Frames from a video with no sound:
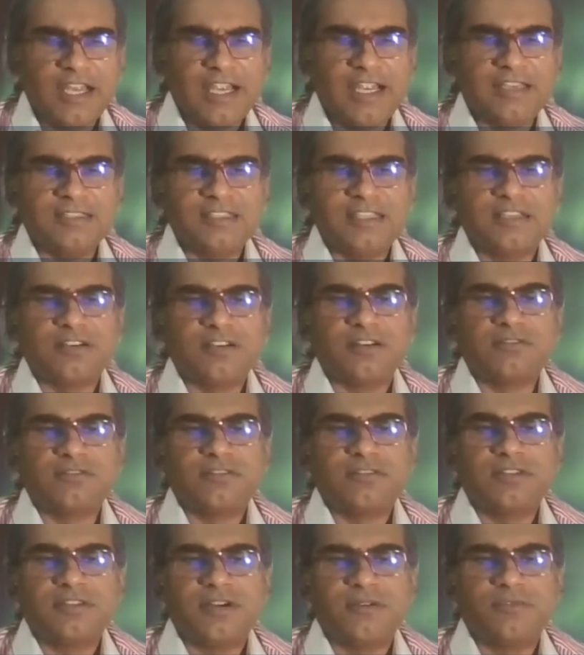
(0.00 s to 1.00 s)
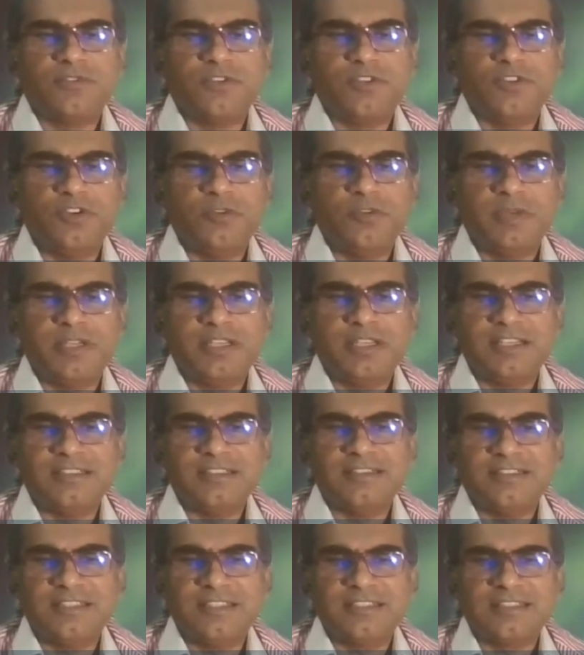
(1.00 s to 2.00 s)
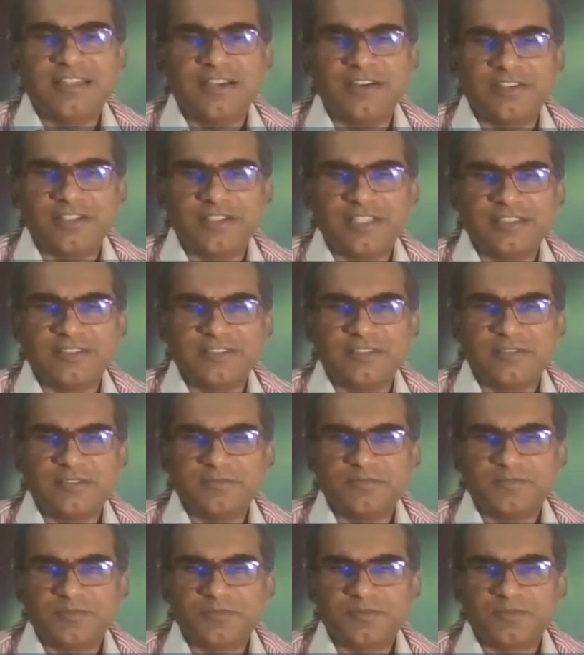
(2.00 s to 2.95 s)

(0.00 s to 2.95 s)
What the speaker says: and the concept of the human in this context,